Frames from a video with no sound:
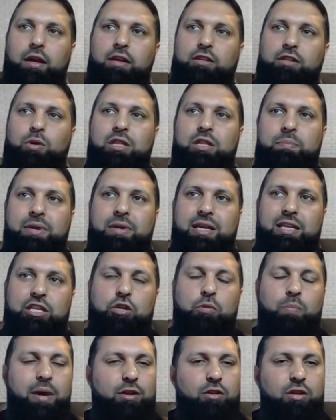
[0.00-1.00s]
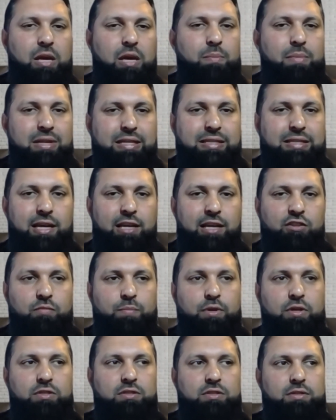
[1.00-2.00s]
So at the beginning, you may not get many sign-off
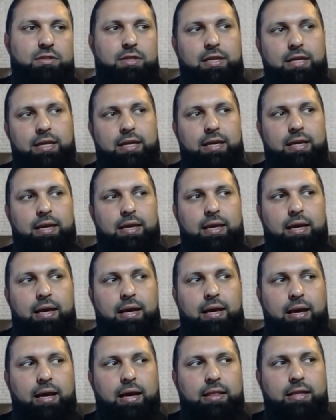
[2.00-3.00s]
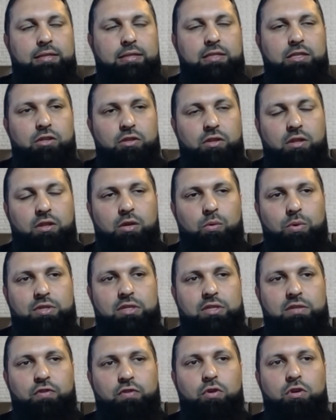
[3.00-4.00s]
and this is the other thing, which
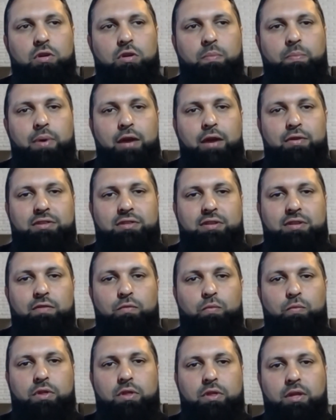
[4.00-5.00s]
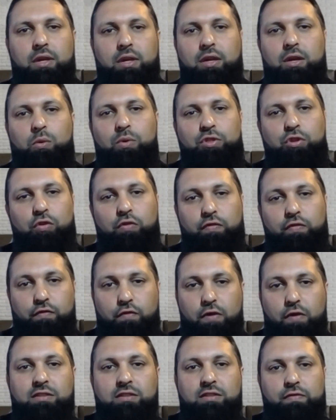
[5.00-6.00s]
is if you're comparing yourself with your
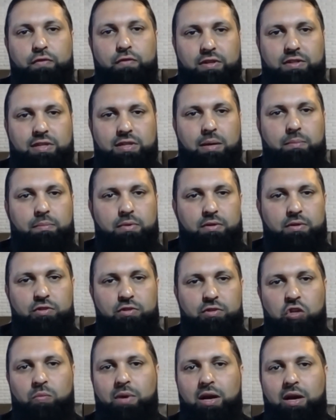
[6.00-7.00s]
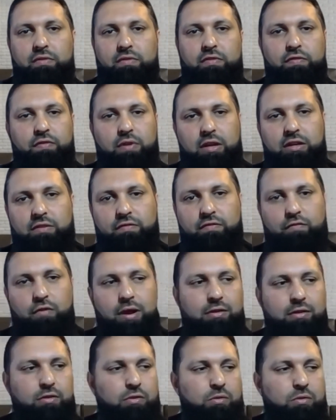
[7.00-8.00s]
friends, for example, so you might have had a
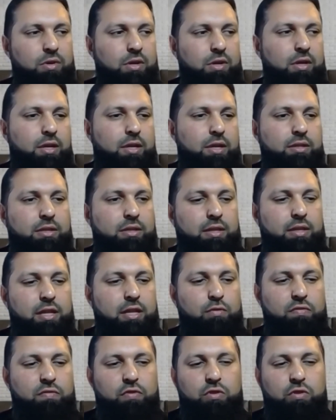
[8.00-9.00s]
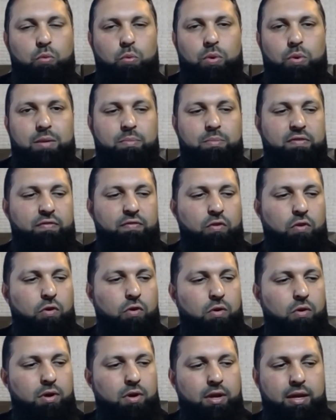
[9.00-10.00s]
friend who did their review the week
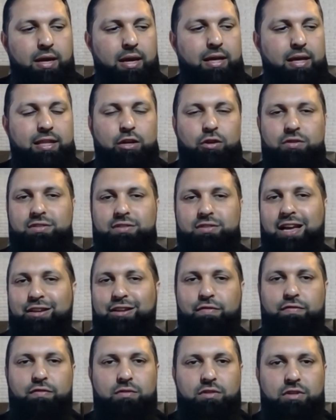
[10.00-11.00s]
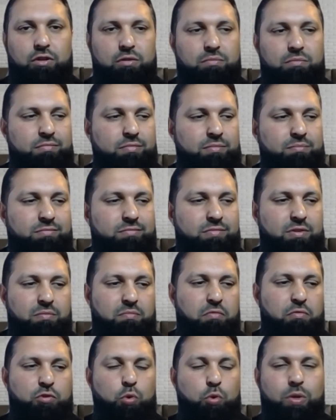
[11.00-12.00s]
before and they got signed off on
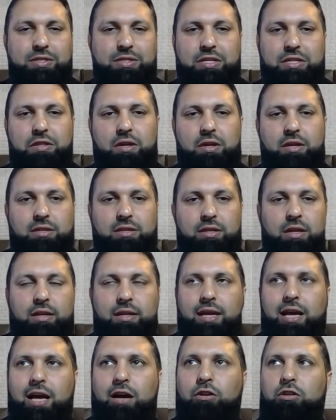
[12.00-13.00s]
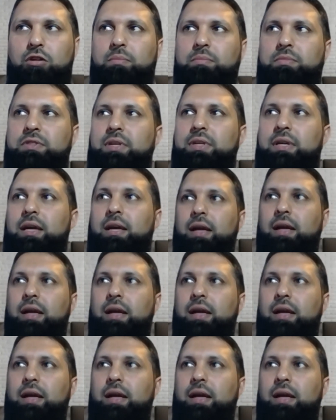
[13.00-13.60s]
20, 30 learning outcomes.